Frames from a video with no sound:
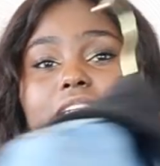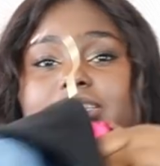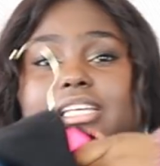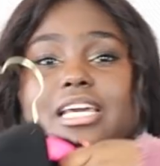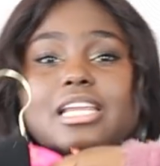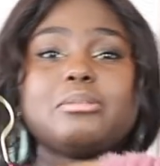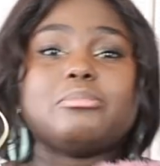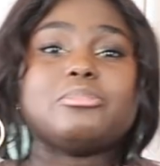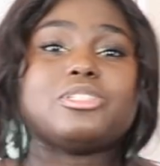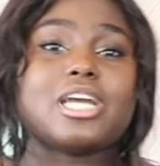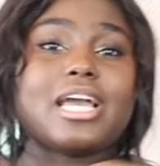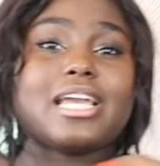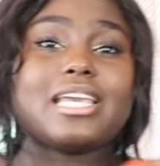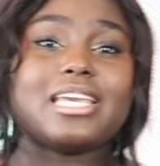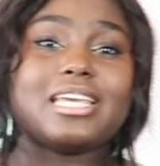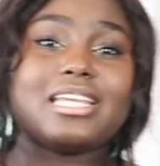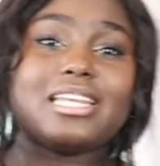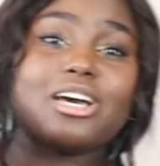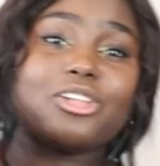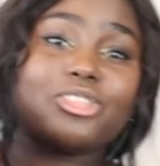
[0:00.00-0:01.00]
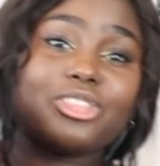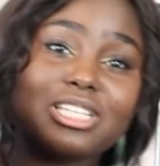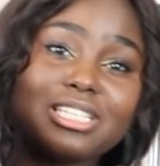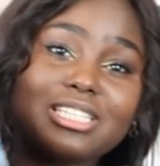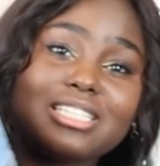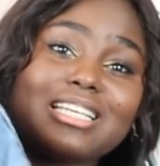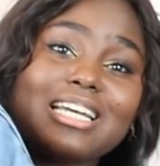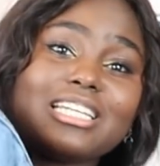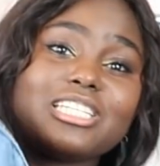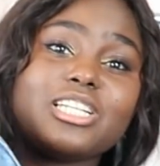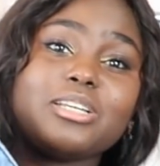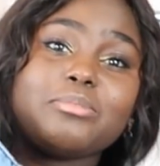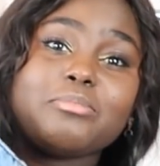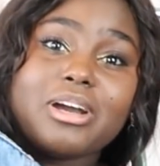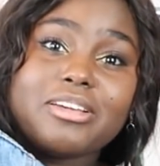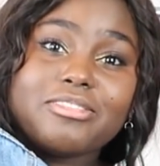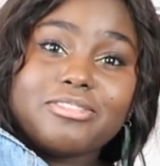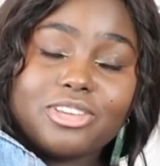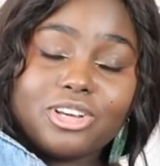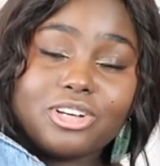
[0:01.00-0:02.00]
denim jacket. Now this is actually
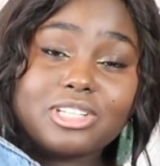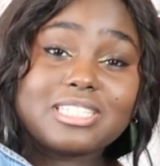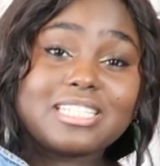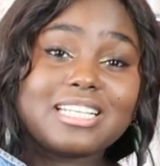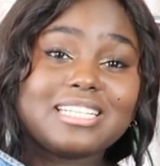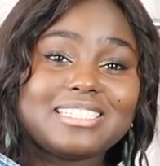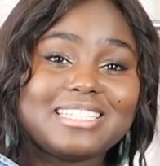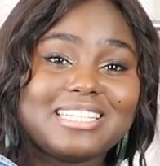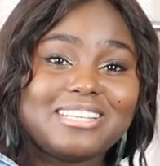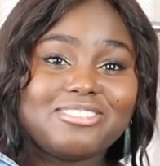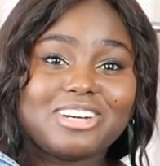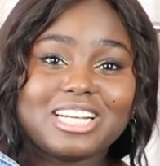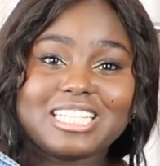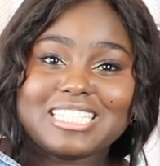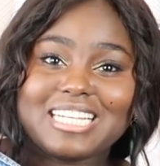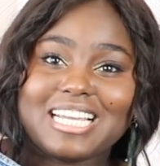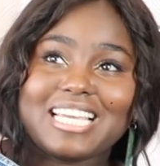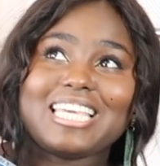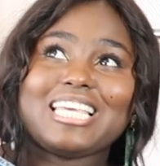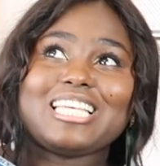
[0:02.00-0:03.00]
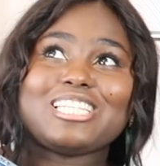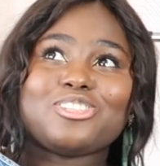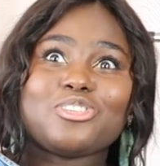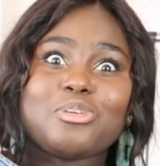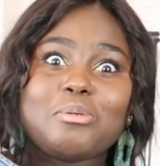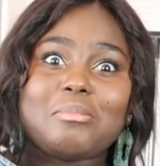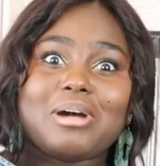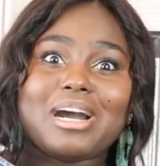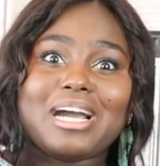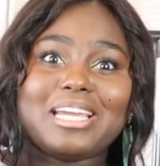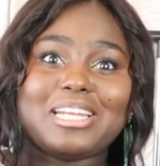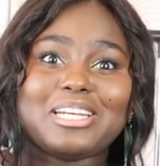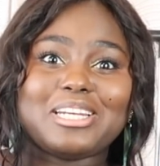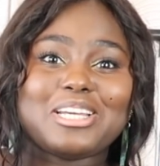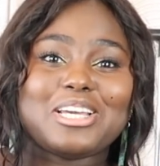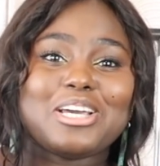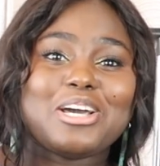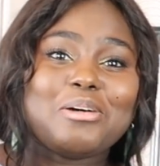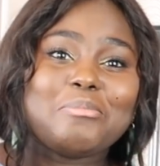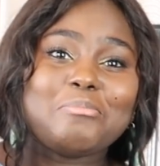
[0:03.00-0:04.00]
my fiance's Levi jacket. It's not mine,
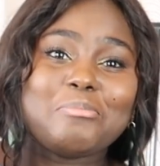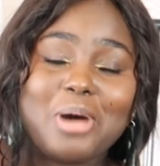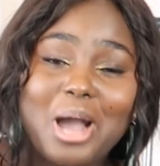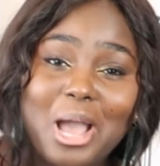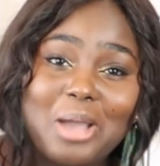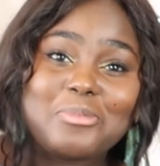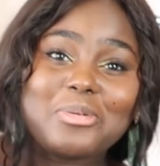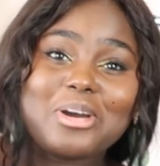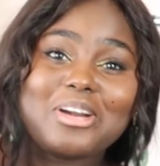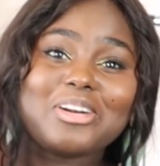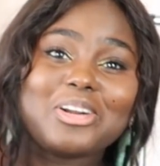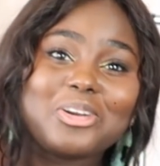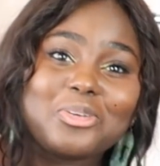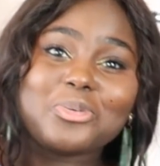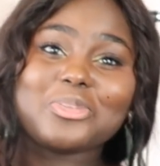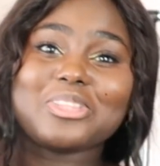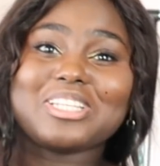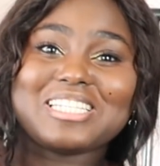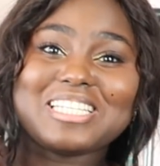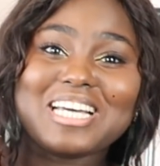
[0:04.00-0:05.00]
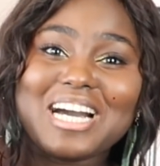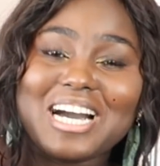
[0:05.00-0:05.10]
but I wear it all the